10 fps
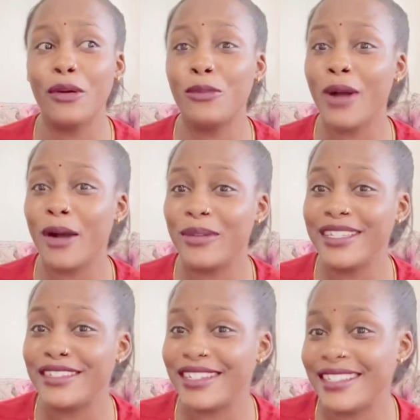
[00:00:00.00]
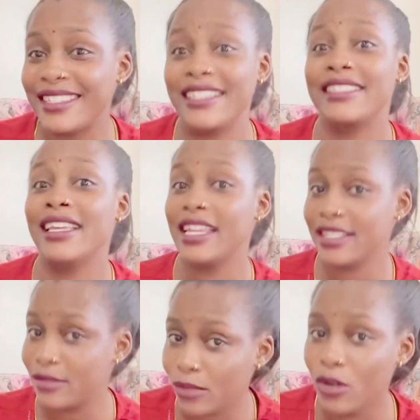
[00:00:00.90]
oh wow, interesting, tell
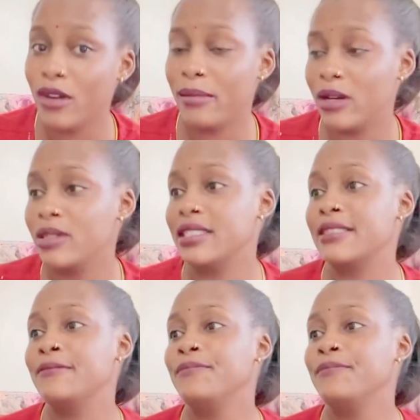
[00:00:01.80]
us more about it.